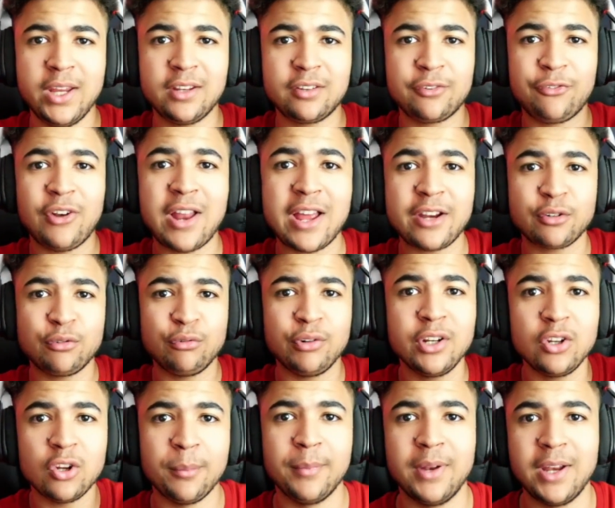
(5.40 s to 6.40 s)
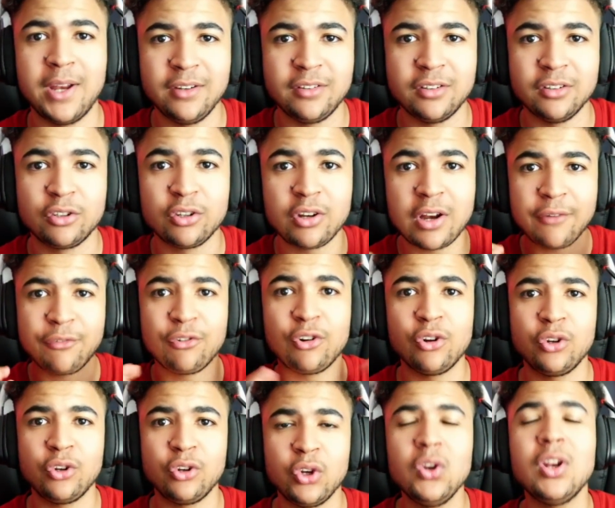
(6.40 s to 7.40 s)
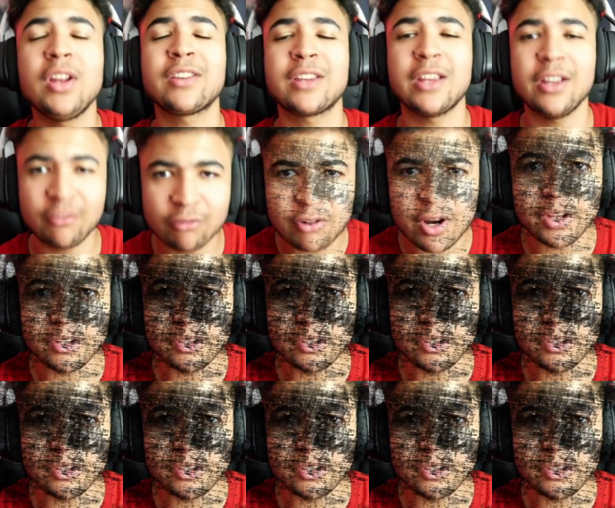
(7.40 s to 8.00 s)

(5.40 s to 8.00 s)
Flash Ring Domination. So without further ado, let's get right into